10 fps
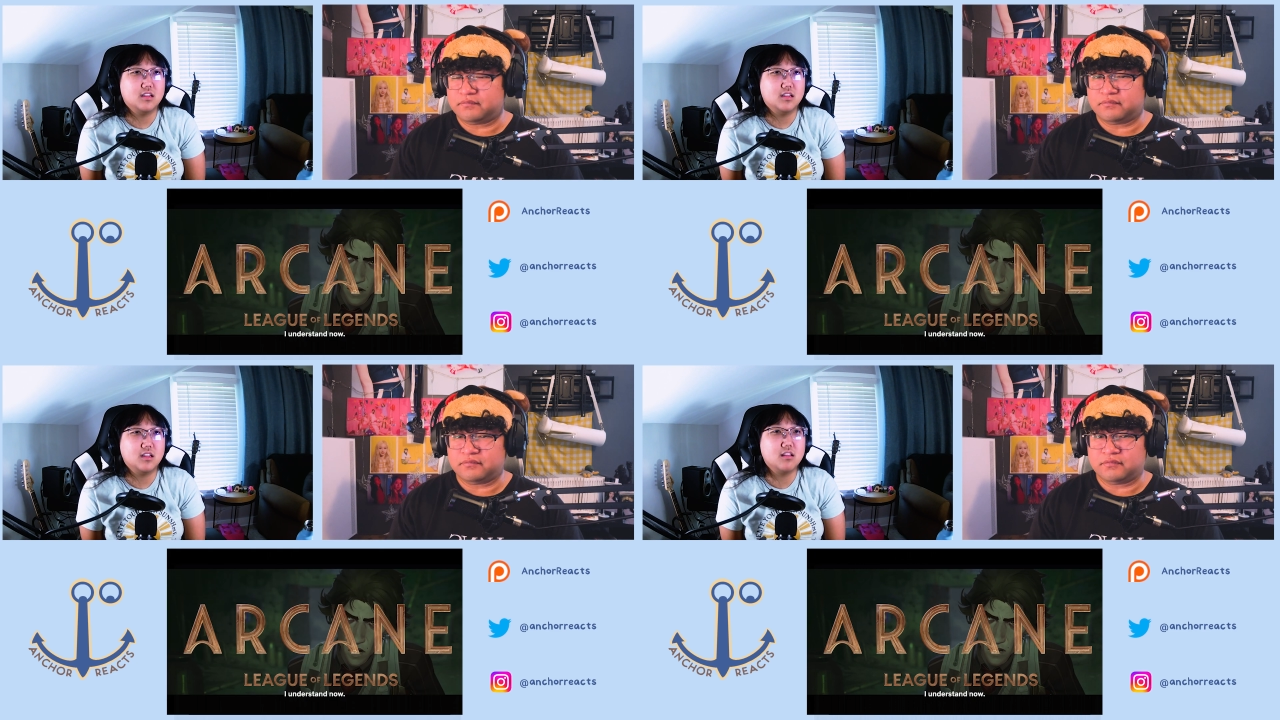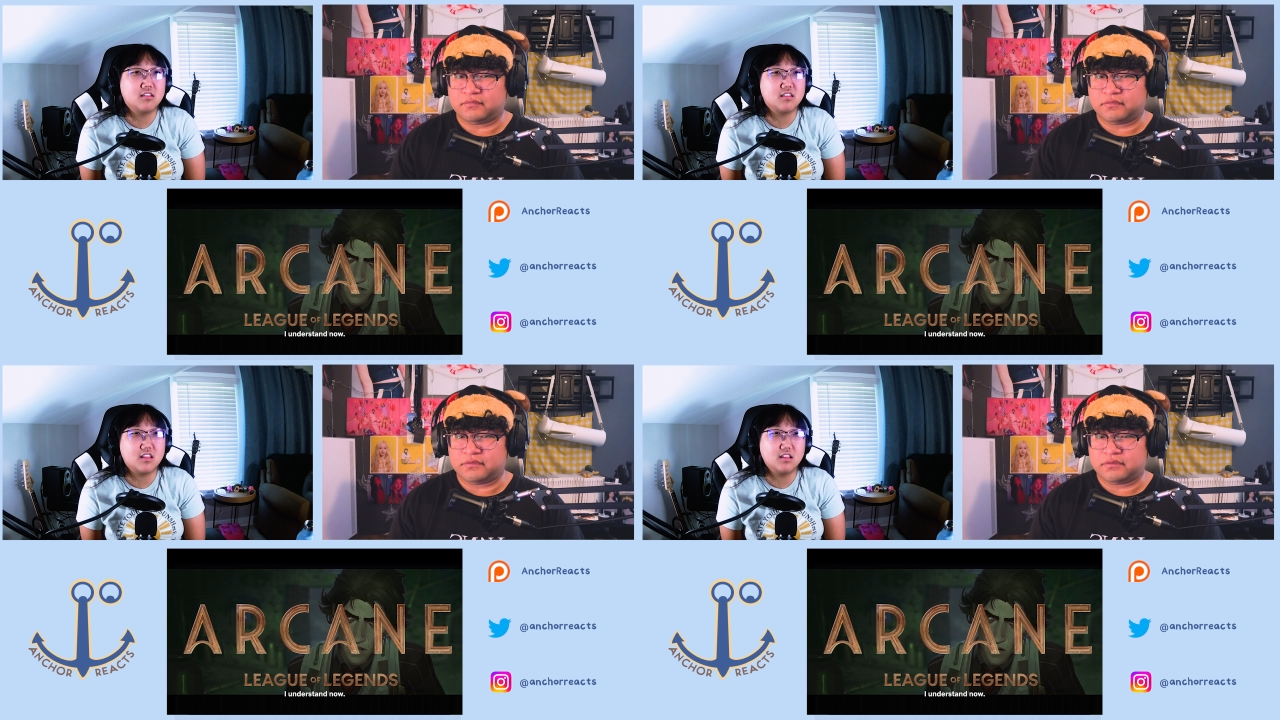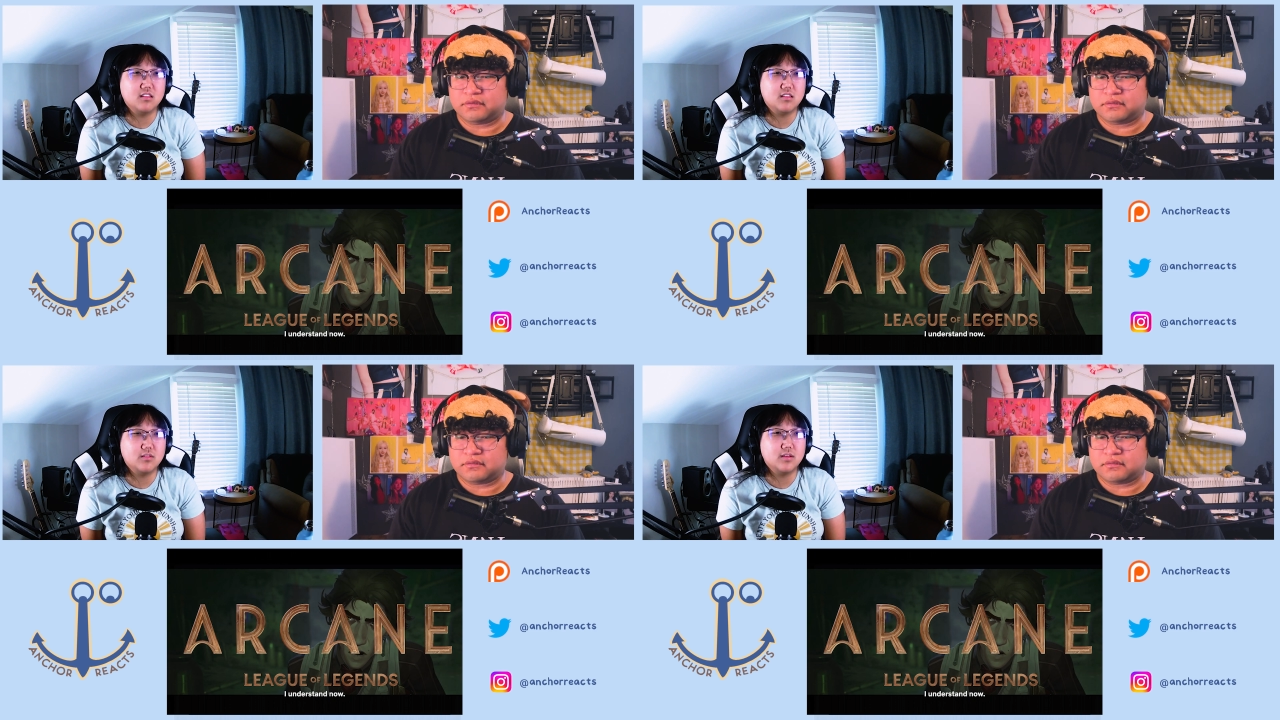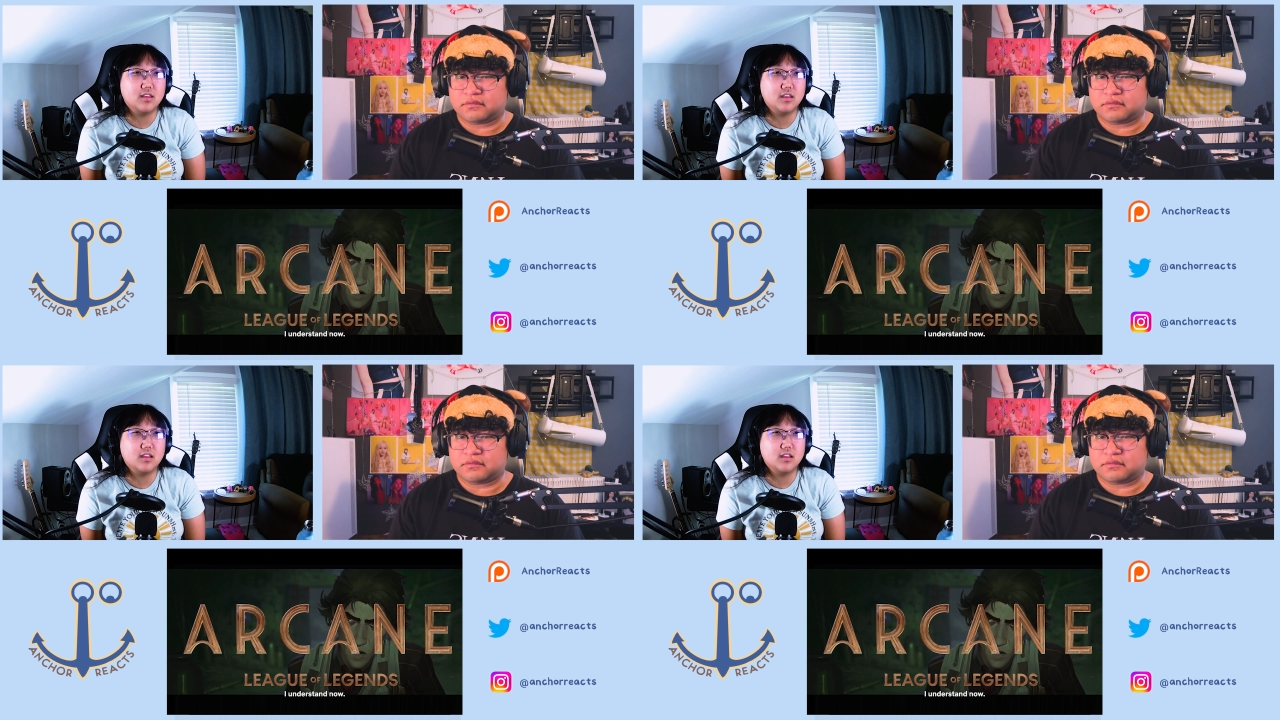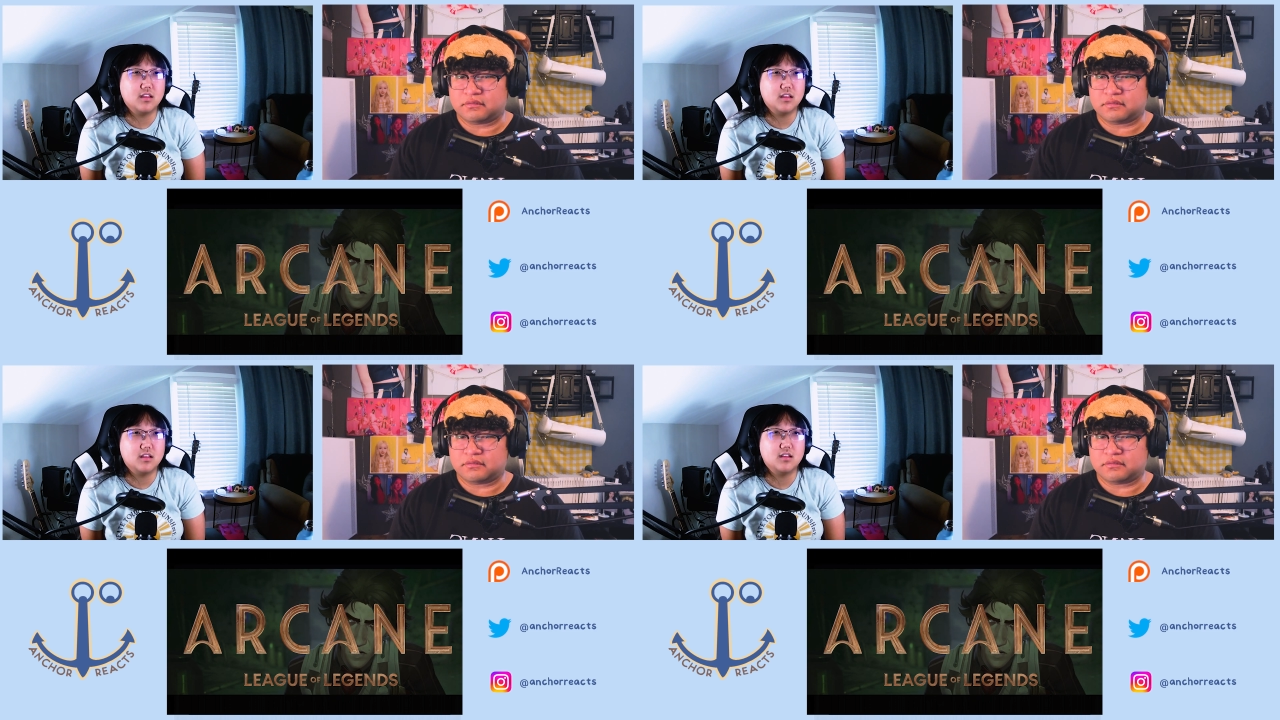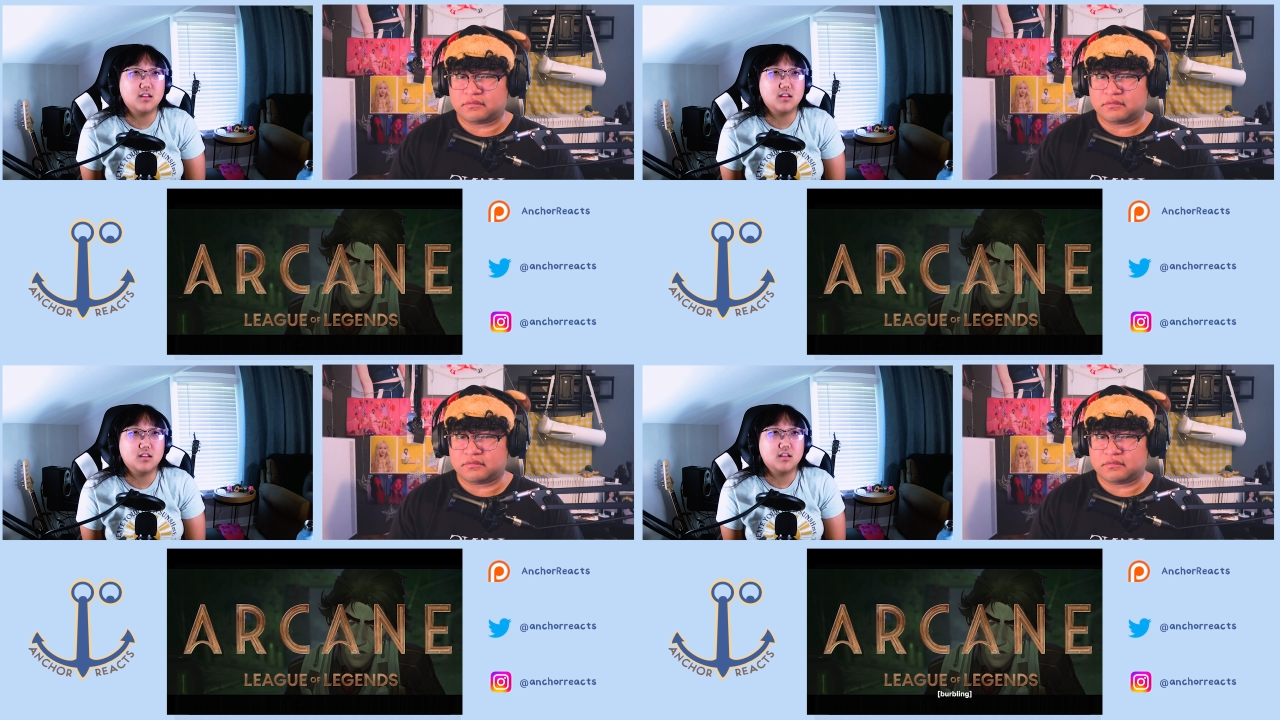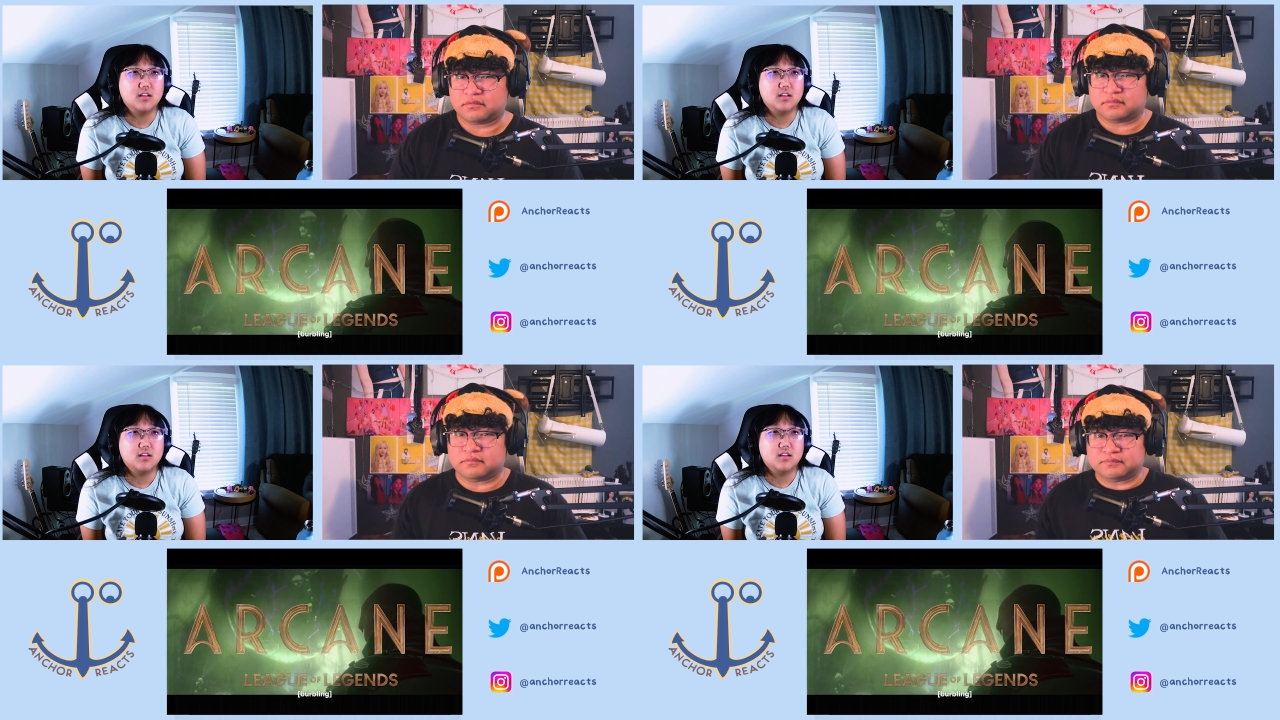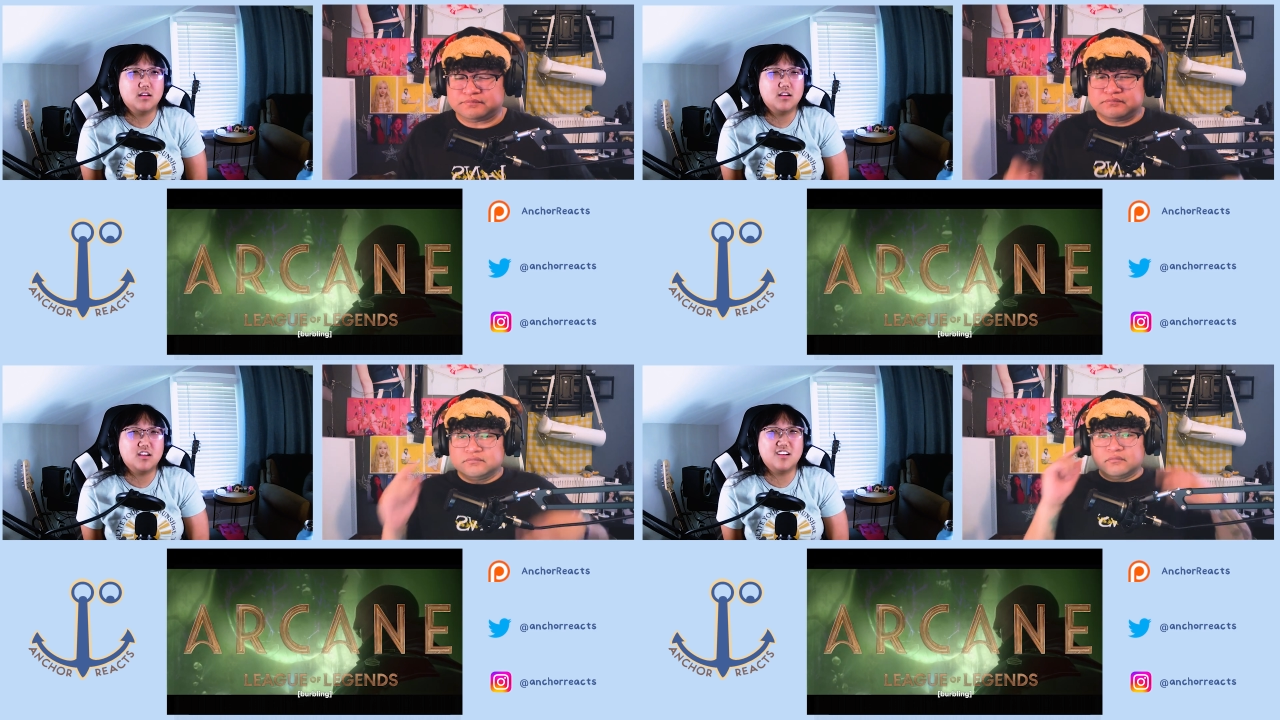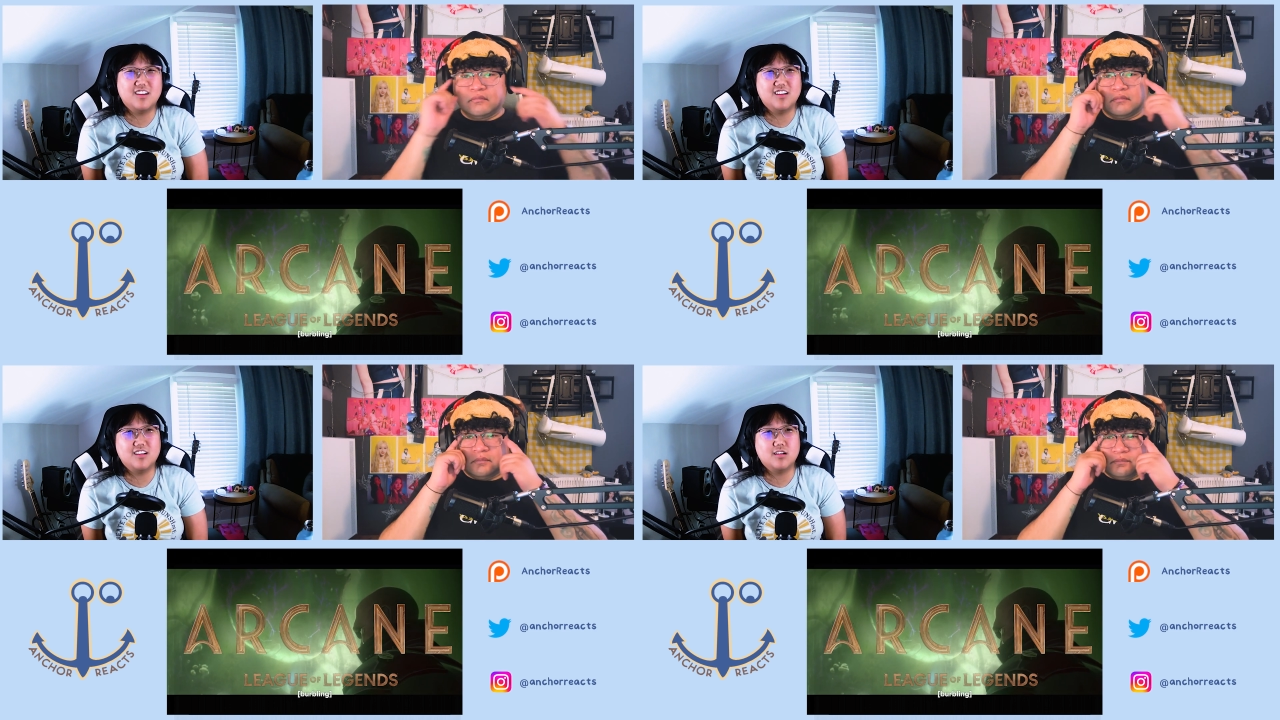Speaker 1: He's still doing now. it. Oh.